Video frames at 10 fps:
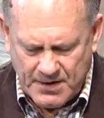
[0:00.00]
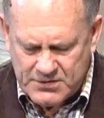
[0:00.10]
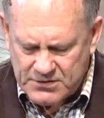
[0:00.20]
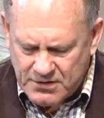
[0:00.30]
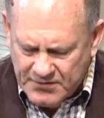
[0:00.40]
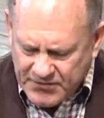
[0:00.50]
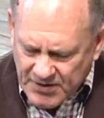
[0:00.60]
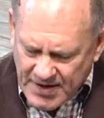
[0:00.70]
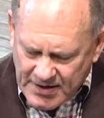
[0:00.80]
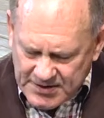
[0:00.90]
I do not
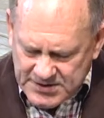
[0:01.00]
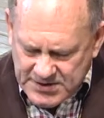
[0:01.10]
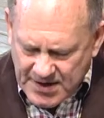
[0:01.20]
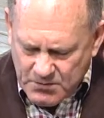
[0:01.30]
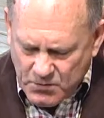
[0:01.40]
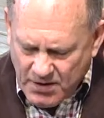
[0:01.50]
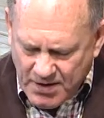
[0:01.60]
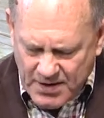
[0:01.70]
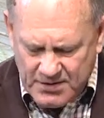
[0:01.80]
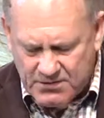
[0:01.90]
fully understand
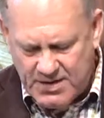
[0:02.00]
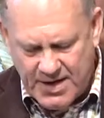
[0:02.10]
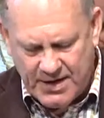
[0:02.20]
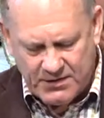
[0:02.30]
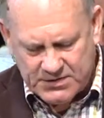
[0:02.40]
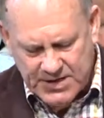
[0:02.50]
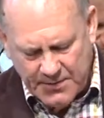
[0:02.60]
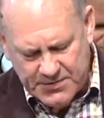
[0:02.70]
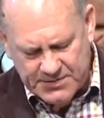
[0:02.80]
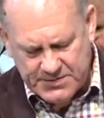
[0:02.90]
why or how this
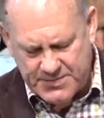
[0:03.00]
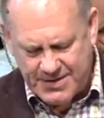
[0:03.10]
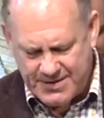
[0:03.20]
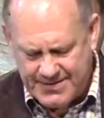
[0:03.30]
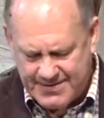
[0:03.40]
happened to me.